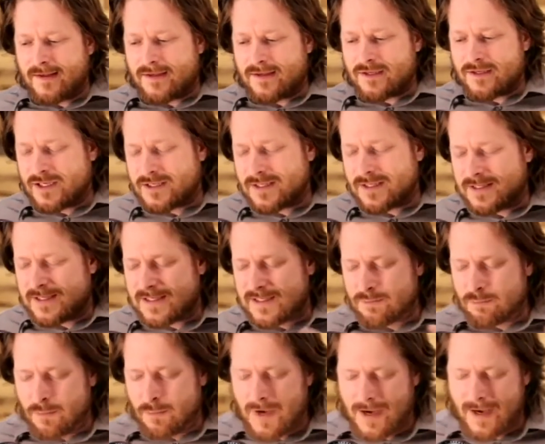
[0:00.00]
Jesus's
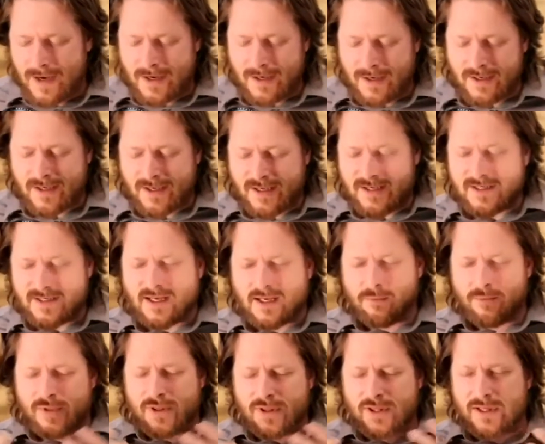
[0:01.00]
mind is
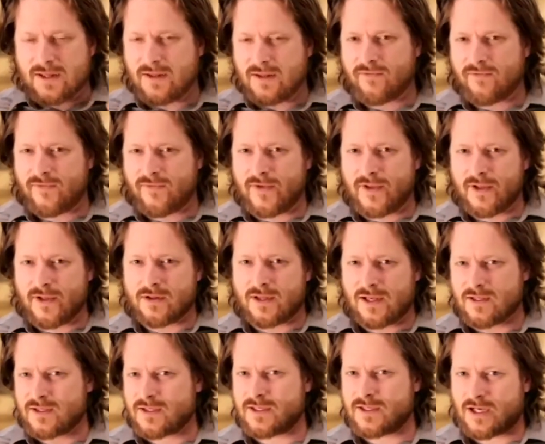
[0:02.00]
completely filled
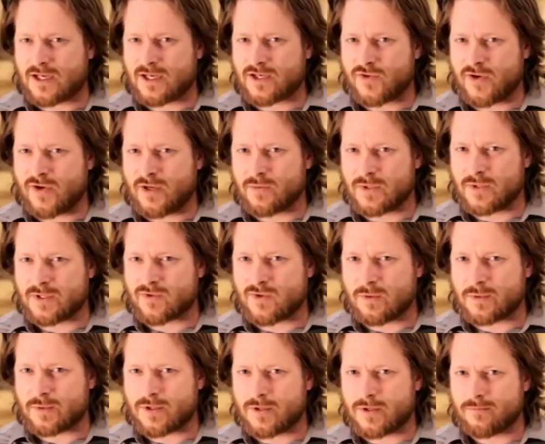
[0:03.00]
and saturated with
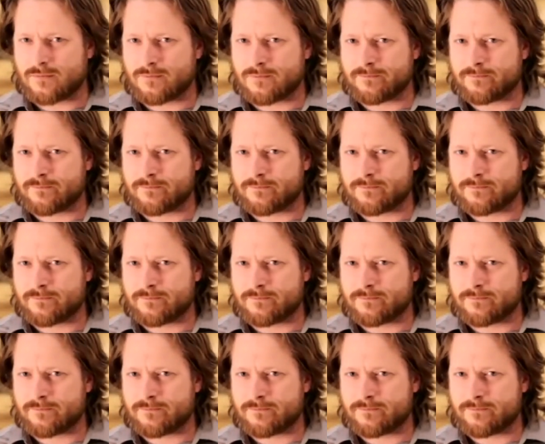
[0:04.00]
scripture.